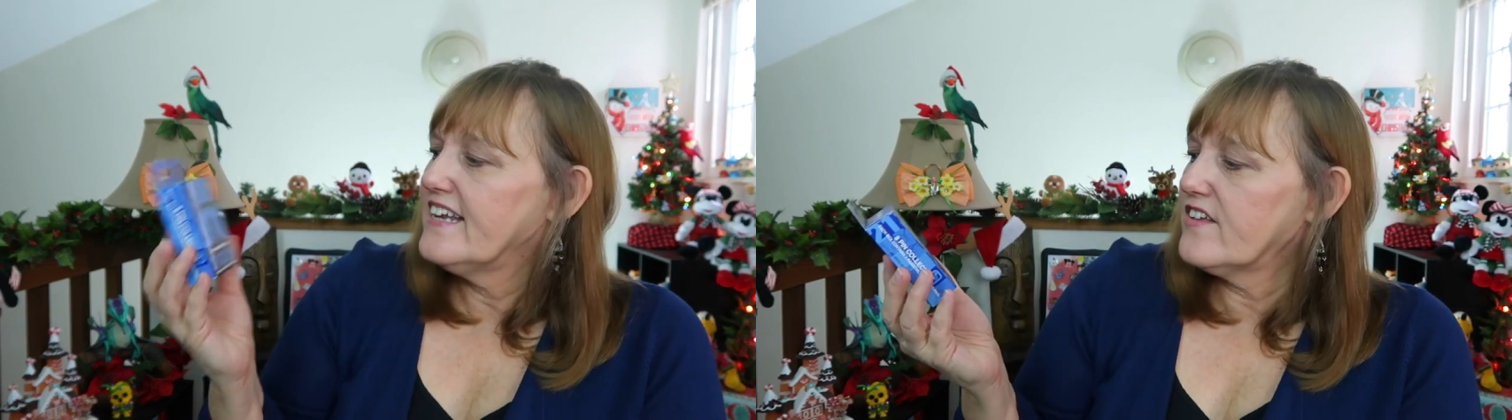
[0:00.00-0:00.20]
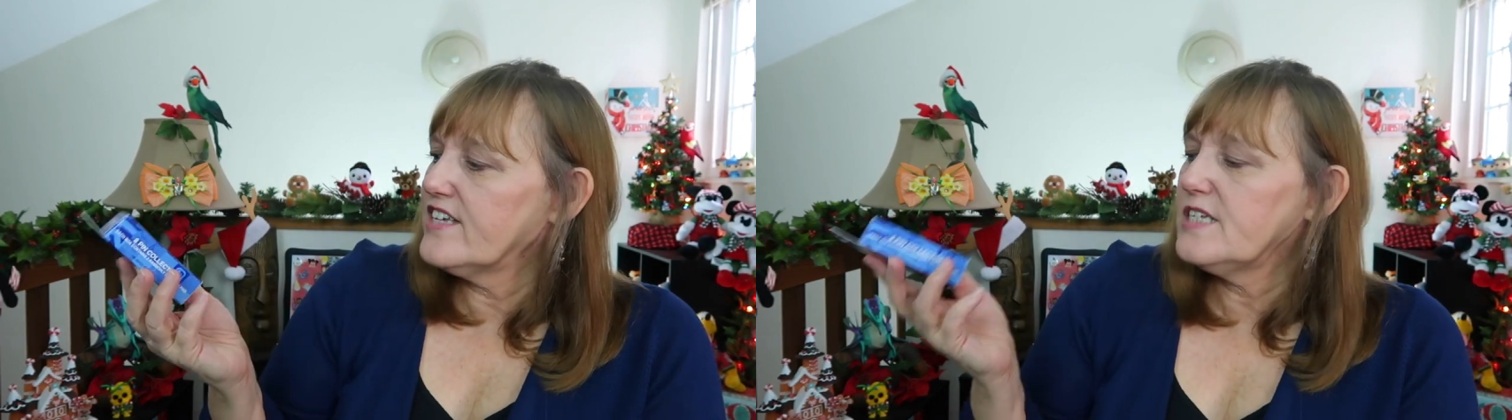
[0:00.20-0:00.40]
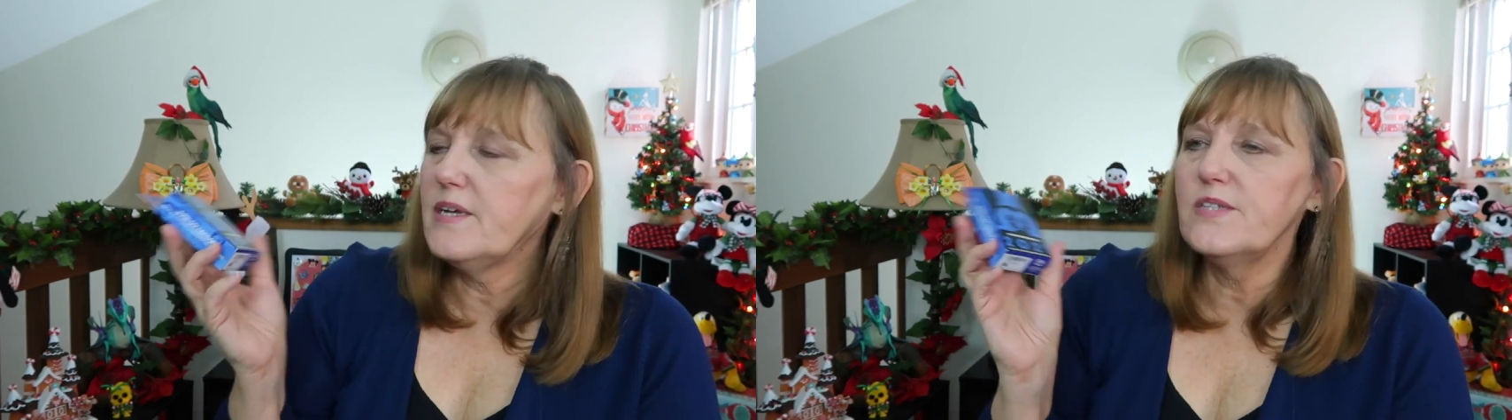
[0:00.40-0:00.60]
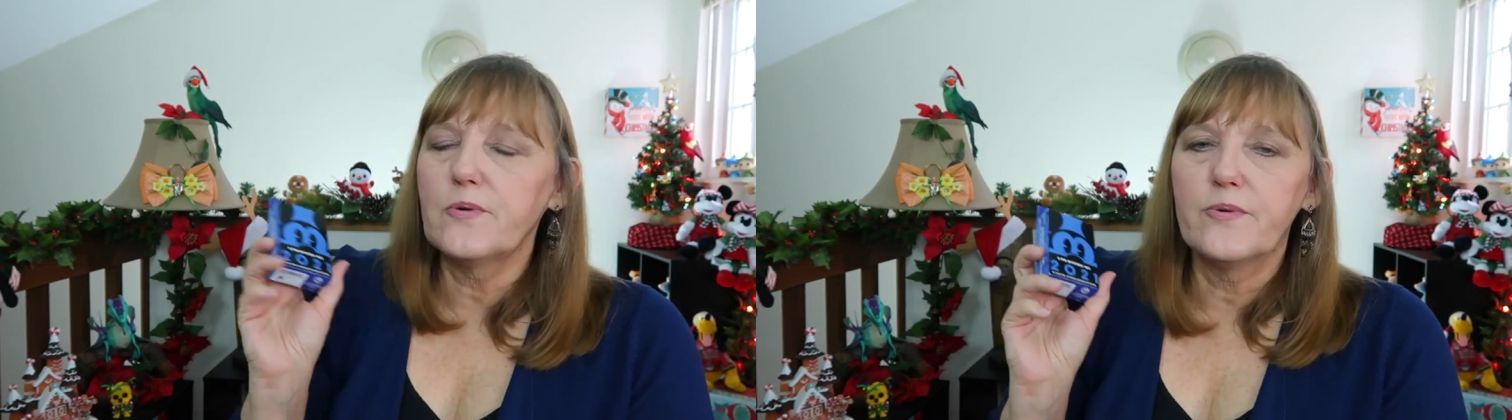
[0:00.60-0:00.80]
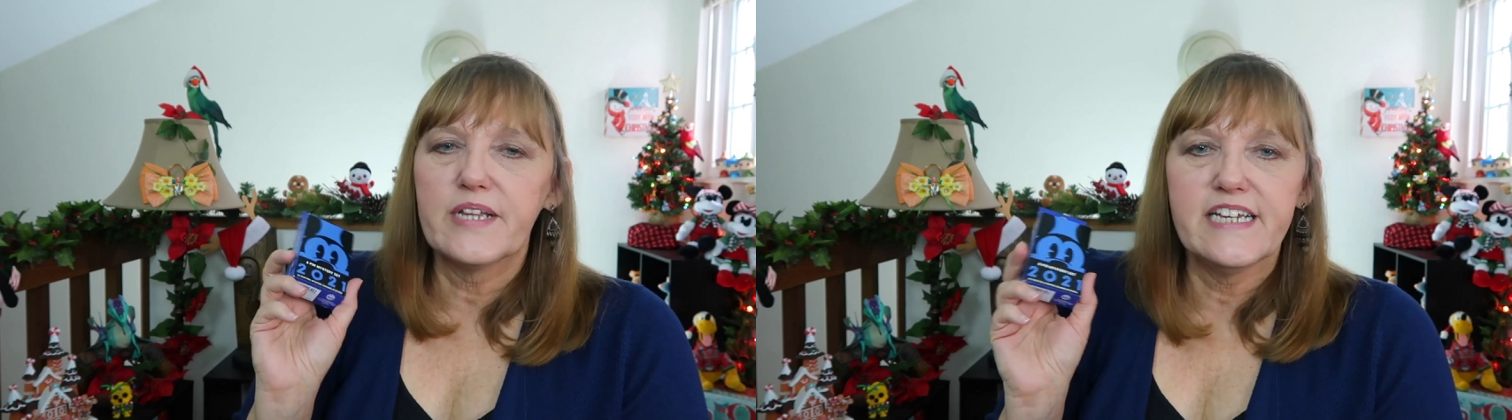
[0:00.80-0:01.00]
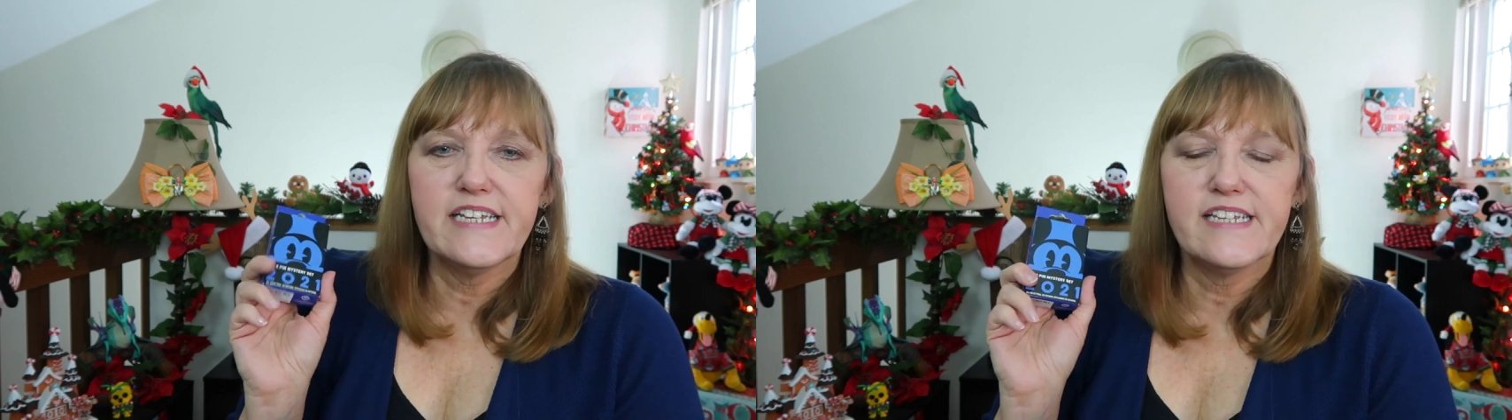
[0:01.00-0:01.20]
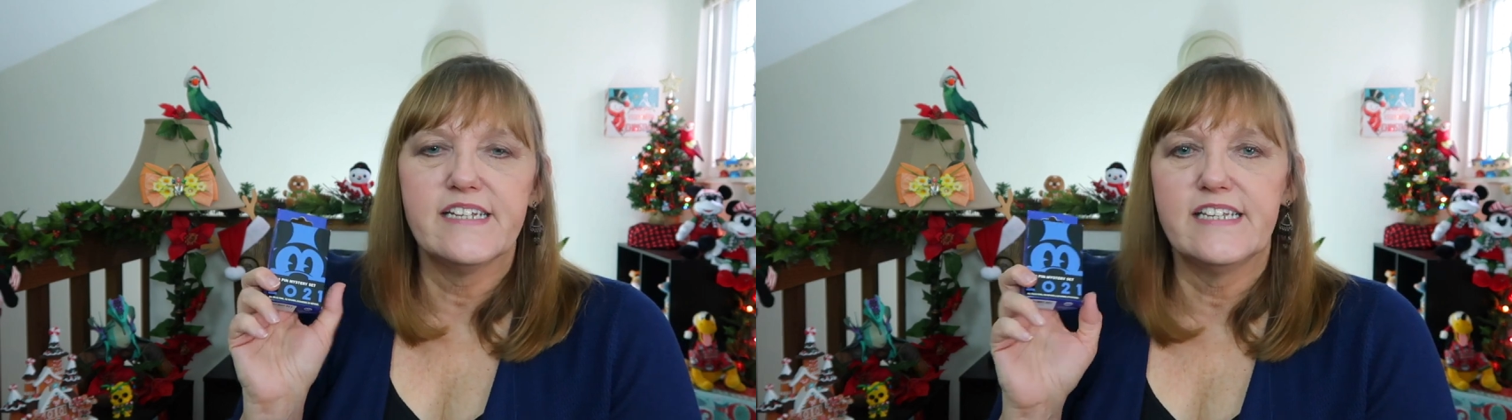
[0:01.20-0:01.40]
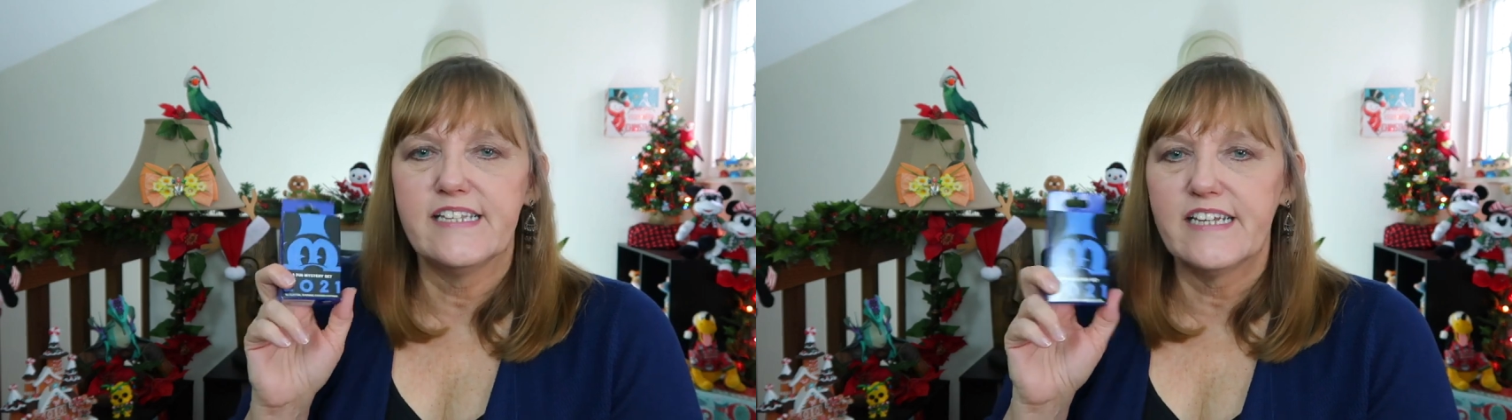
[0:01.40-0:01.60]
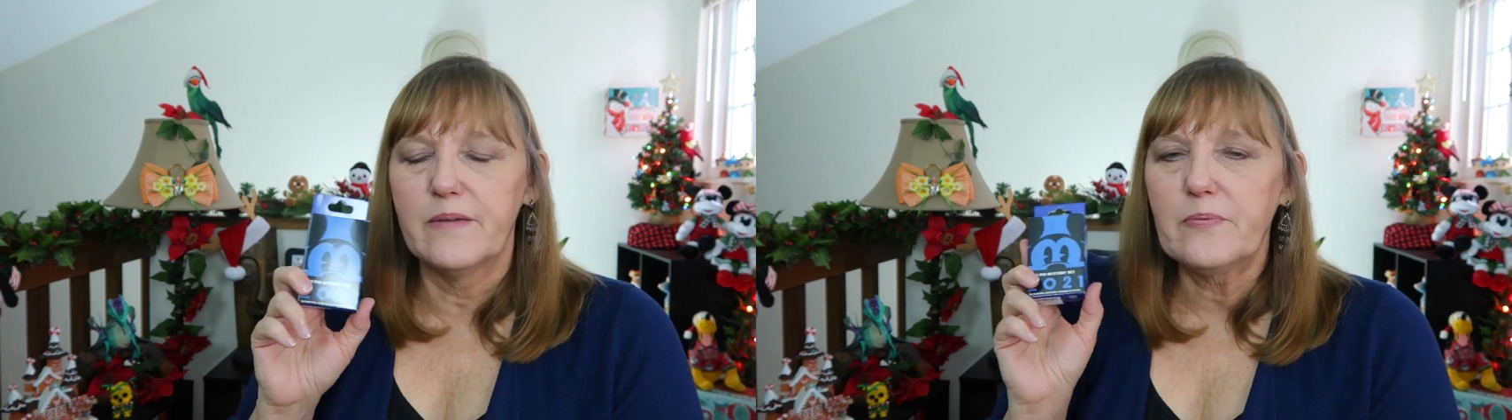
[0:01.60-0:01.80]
Now these pins were released in Disney